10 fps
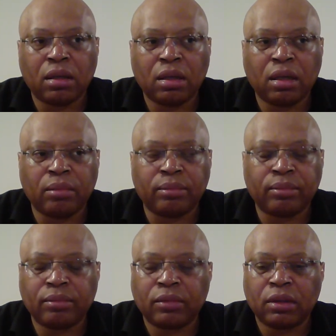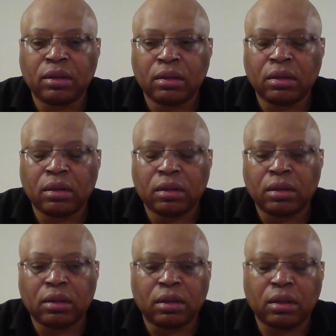I
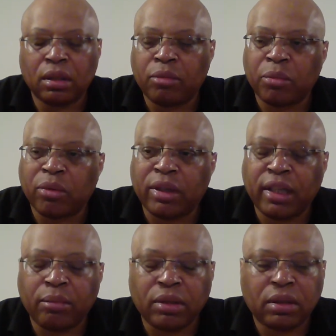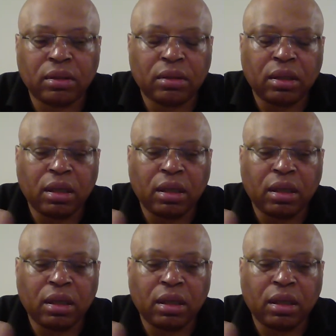can't remember what her name was.